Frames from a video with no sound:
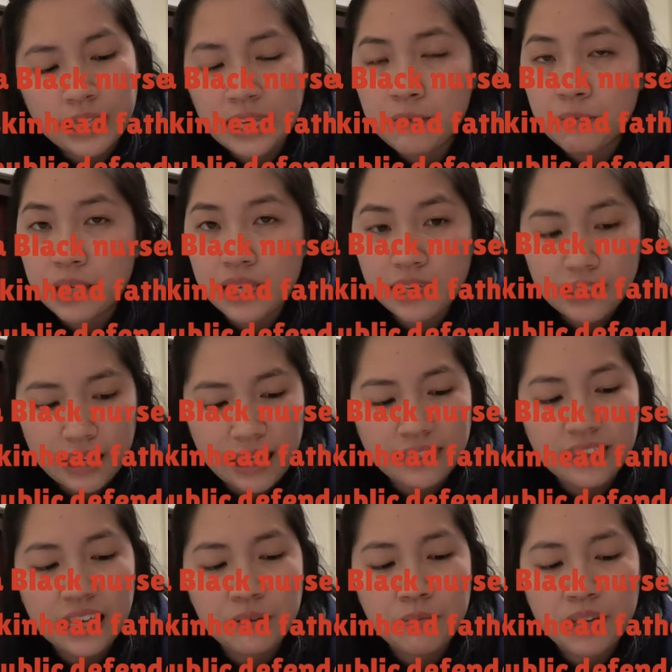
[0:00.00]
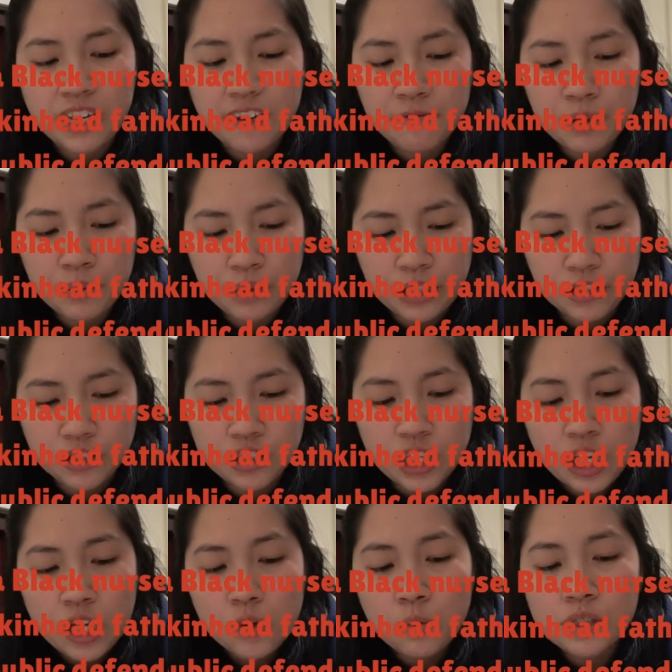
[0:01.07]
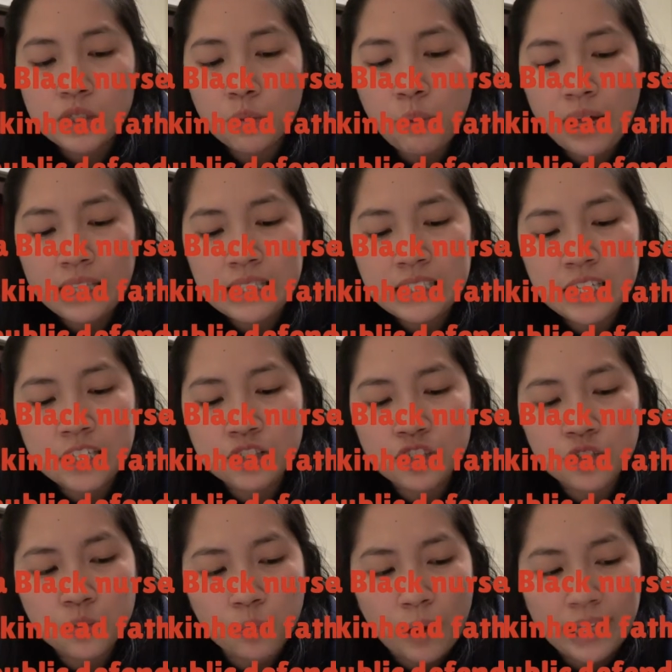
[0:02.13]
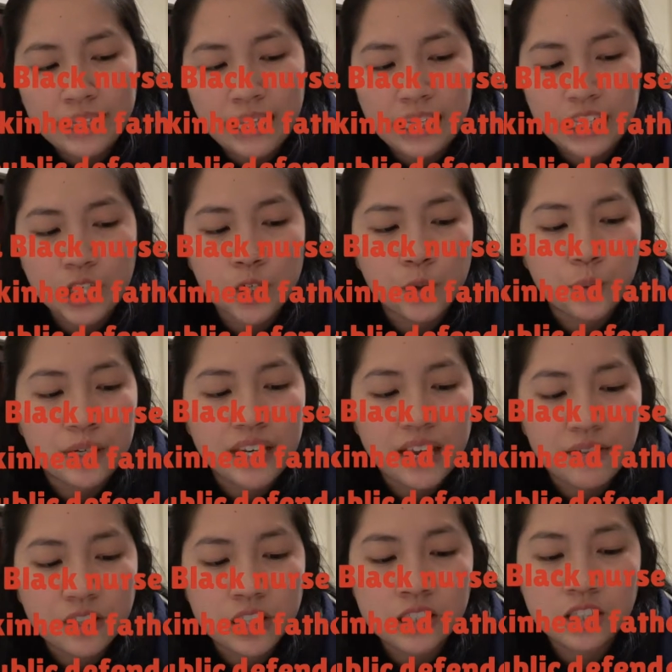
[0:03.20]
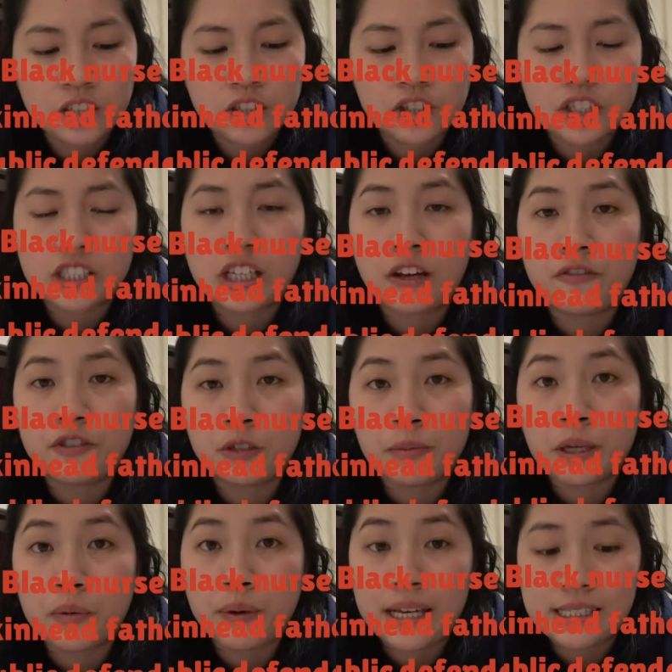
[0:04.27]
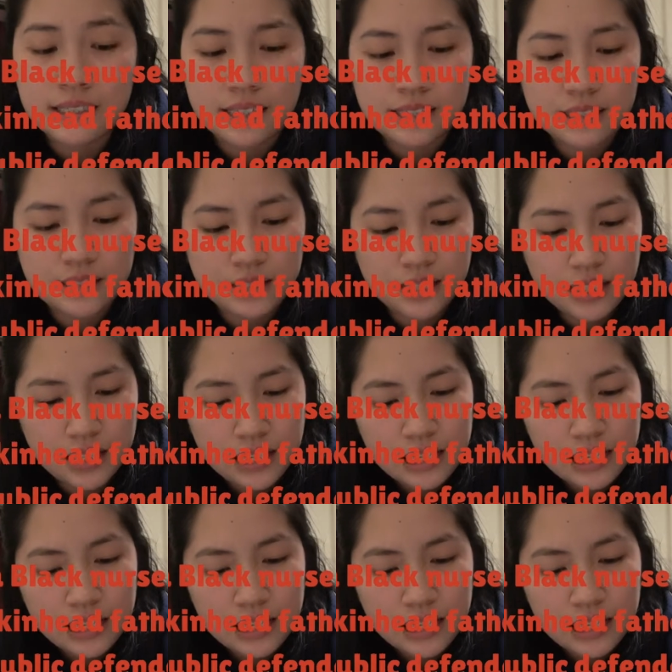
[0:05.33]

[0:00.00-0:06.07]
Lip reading: like me, and like many of my readers, was a well-intentioned white lady who would never consider herself to be a racist.